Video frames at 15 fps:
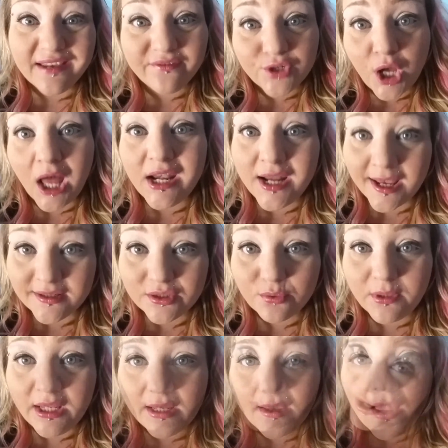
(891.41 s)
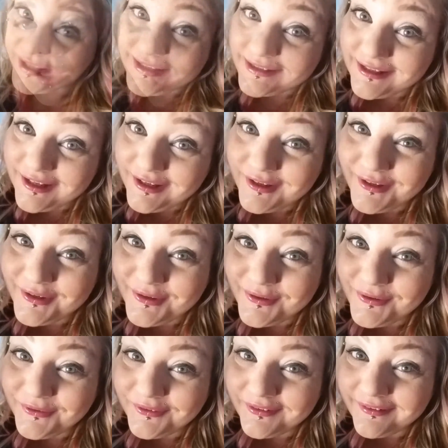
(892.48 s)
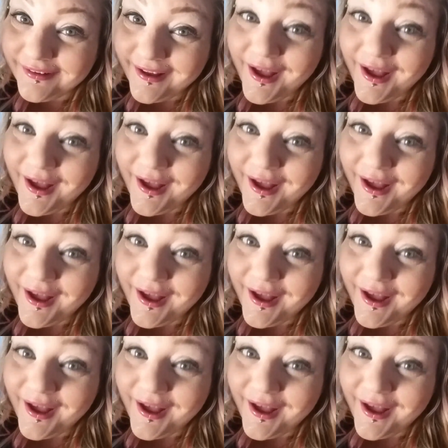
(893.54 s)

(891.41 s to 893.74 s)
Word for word: if not next week. What's new?